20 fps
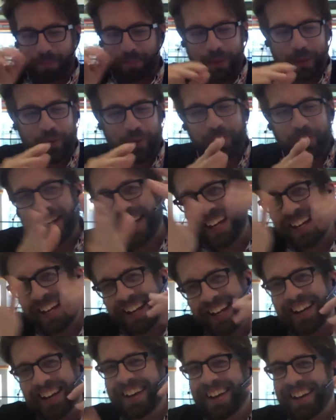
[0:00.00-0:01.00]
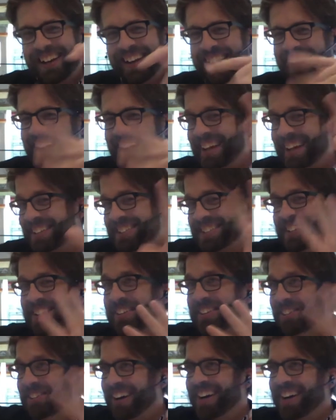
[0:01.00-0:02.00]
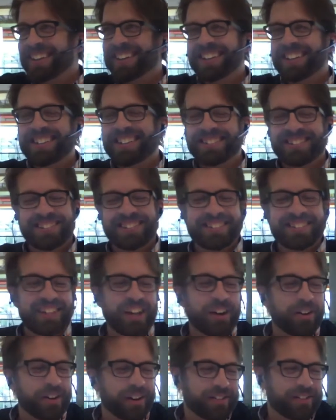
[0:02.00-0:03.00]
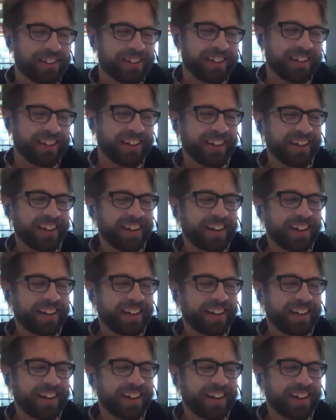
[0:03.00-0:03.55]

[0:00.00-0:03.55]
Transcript: pulling in and like, I can see the Rockies and the snow and everything,